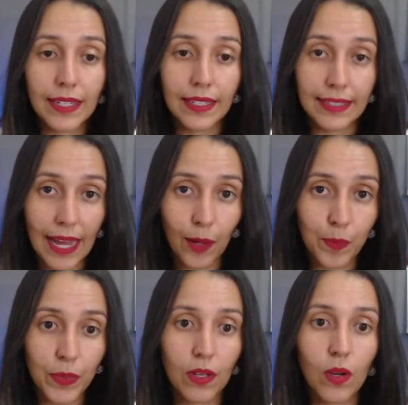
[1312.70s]
Now,
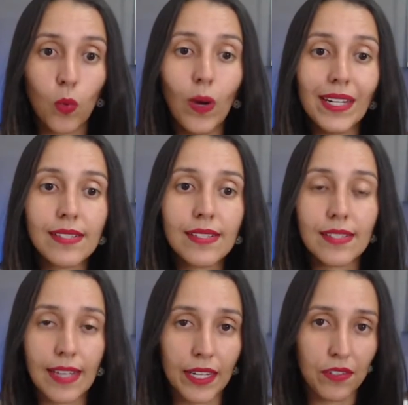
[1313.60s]
what is this
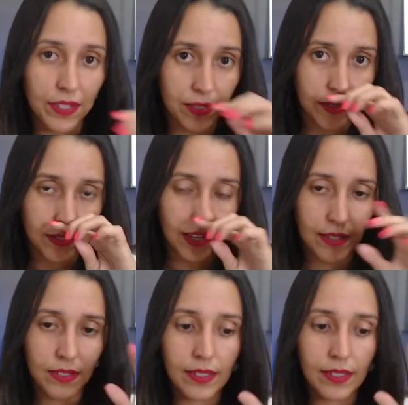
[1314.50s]
kind of exercise?